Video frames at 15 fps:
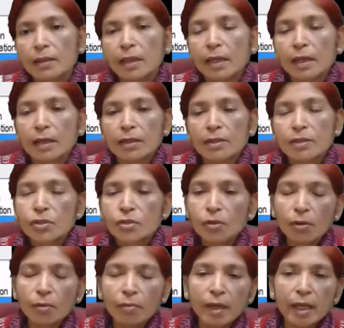there are
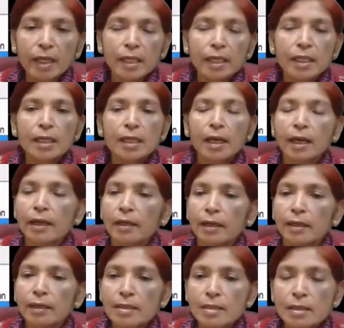so many
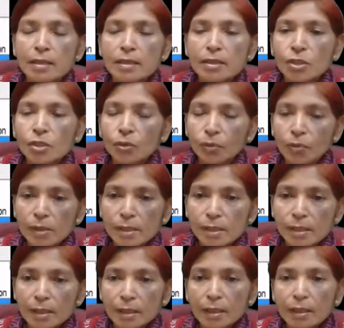analysis tools
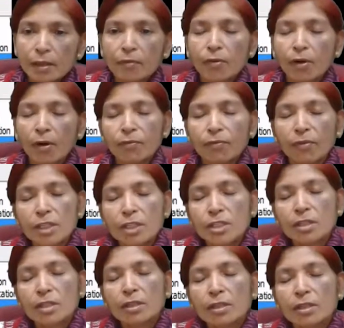from which
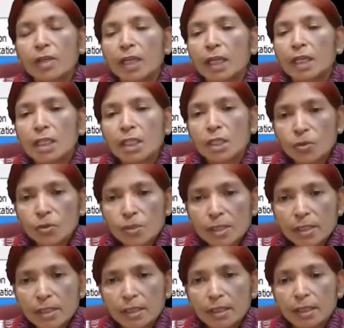we can
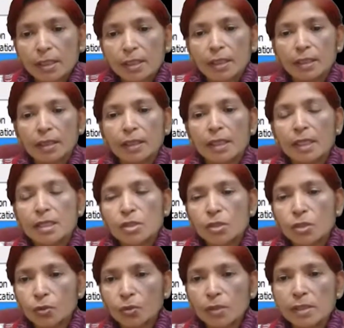use these
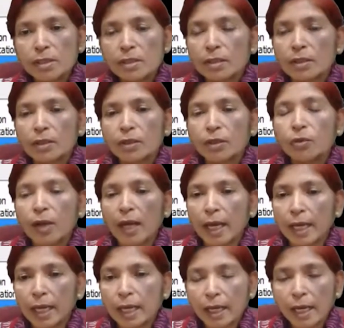tools to
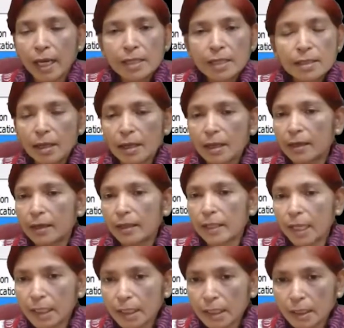analyze our
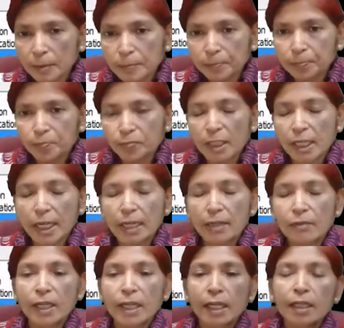data and
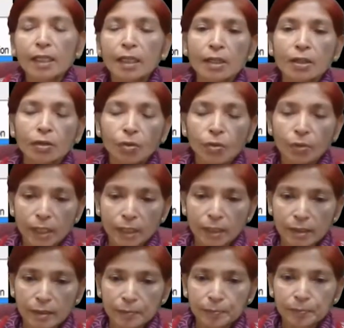we can conclude it.